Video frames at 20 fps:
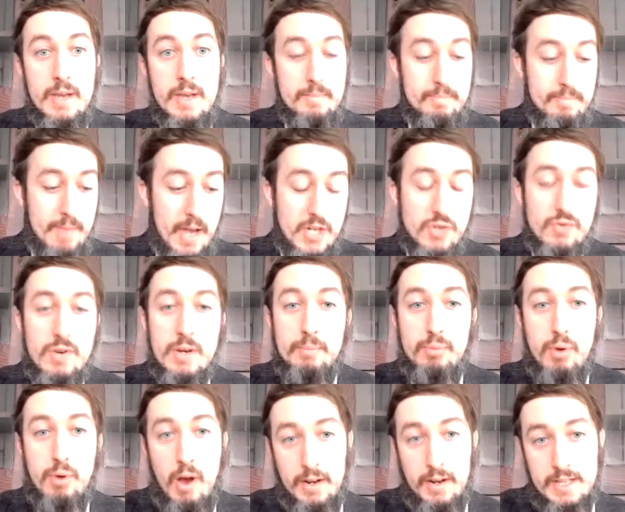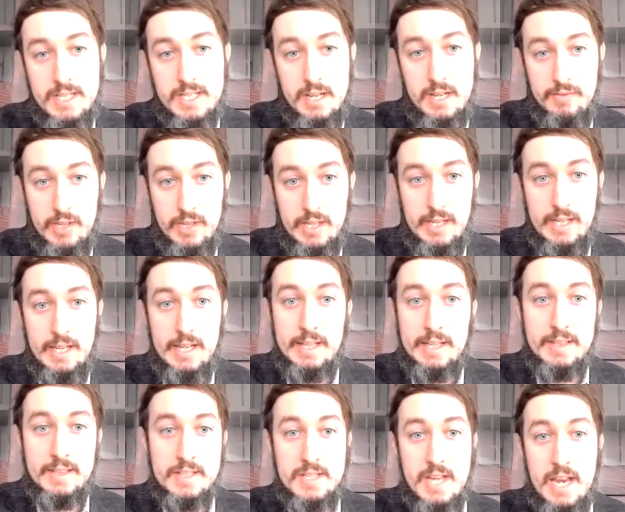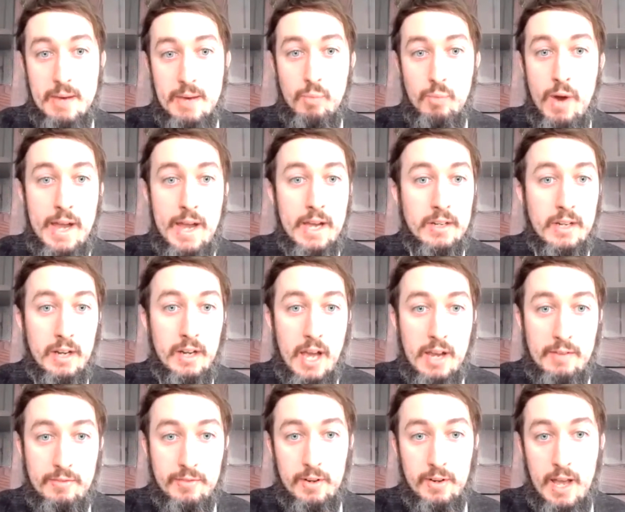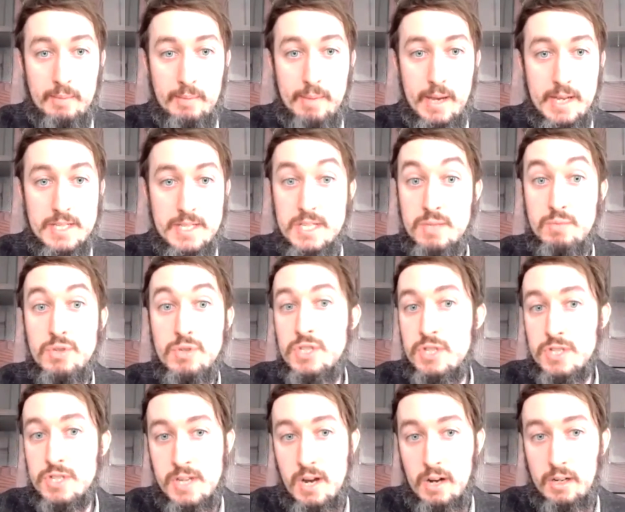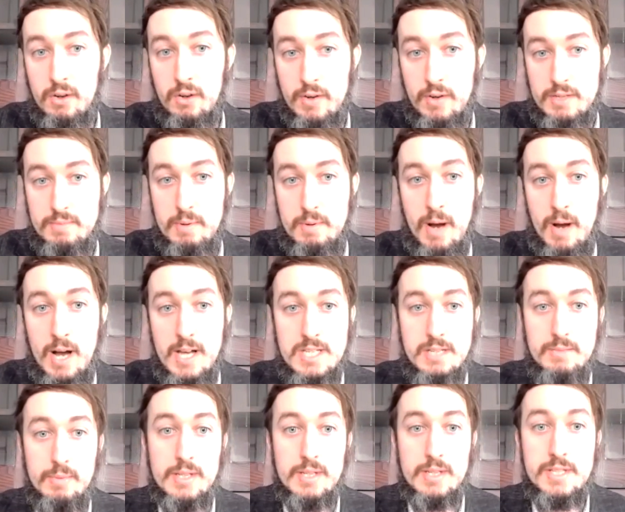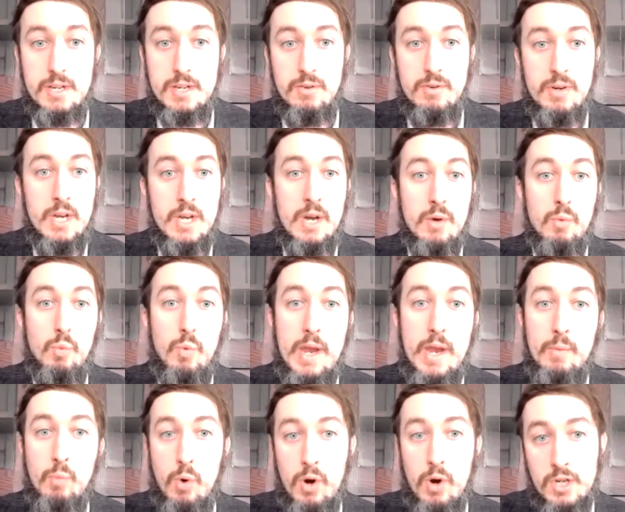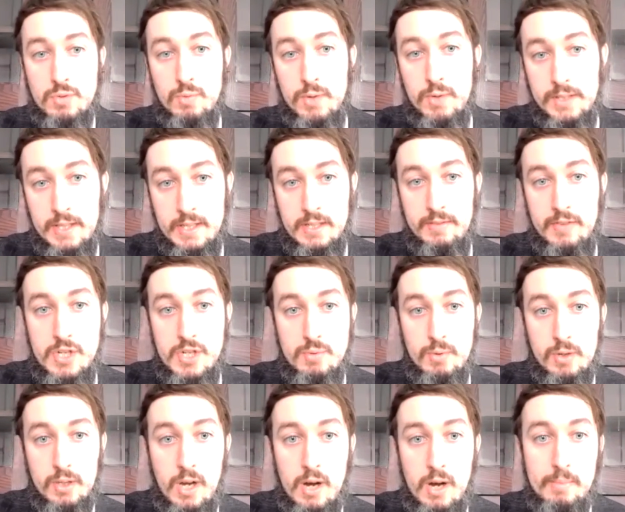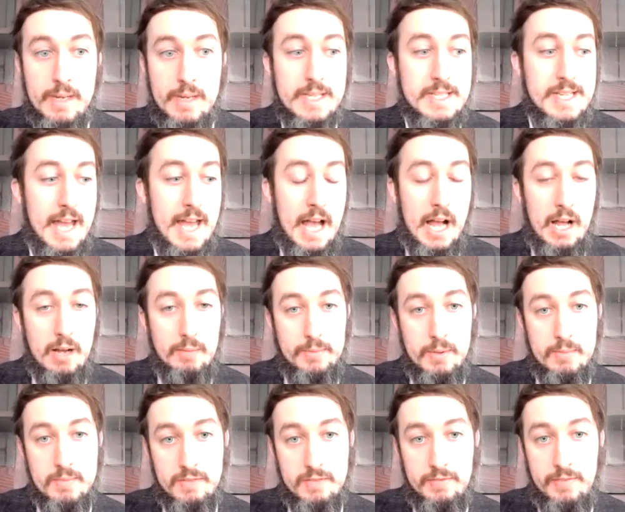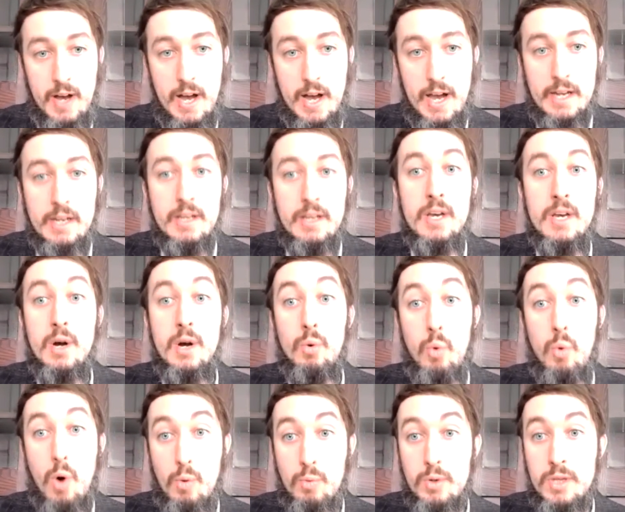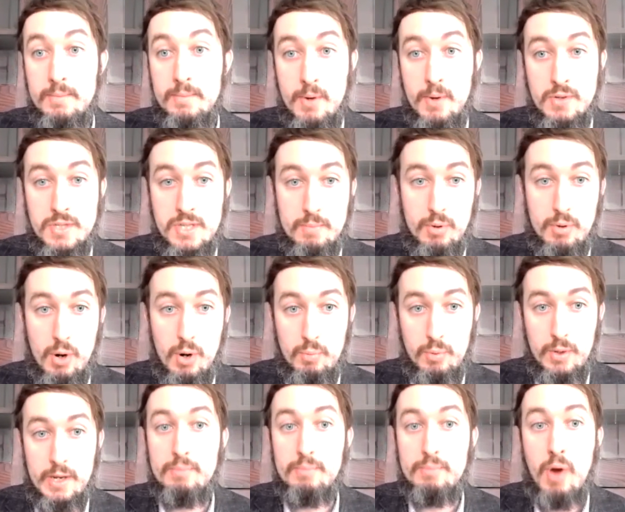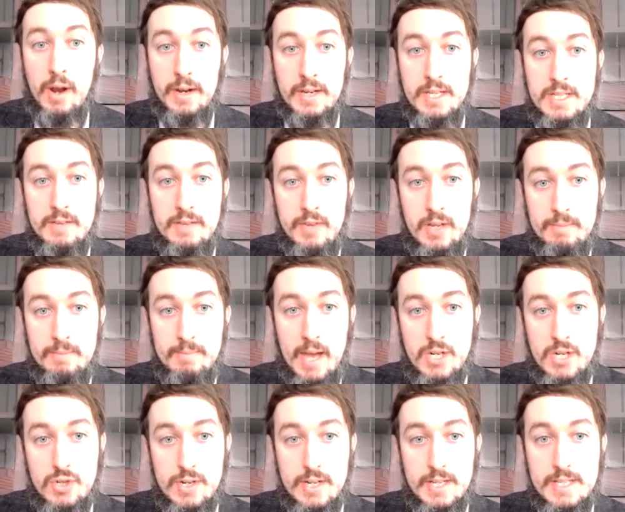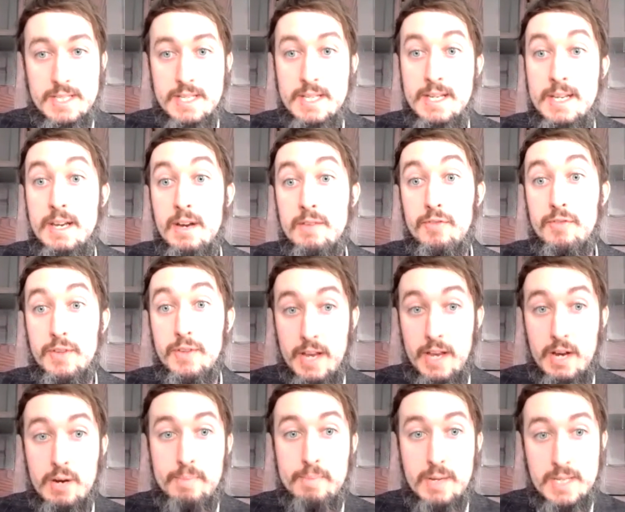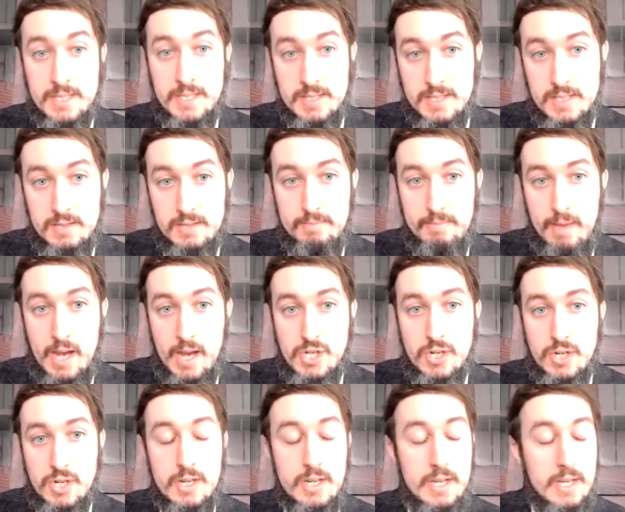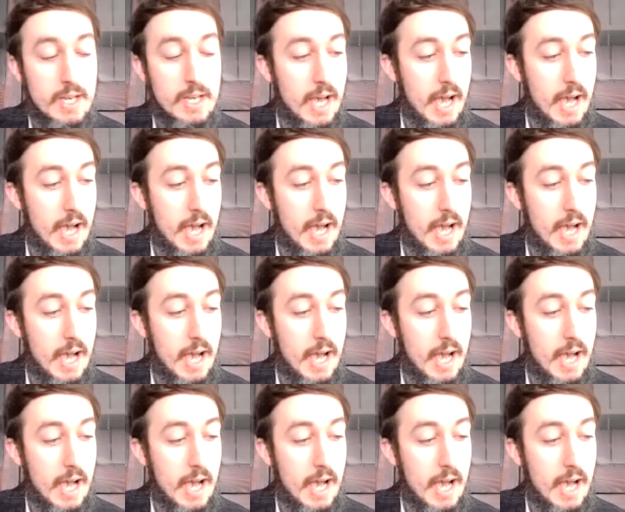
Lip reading: measuring productivity in the same way on a like-for-like basis was just not going to be possible. So we worked with individual companies to help them define what were the most appropriate productivity metrics for their business to measure.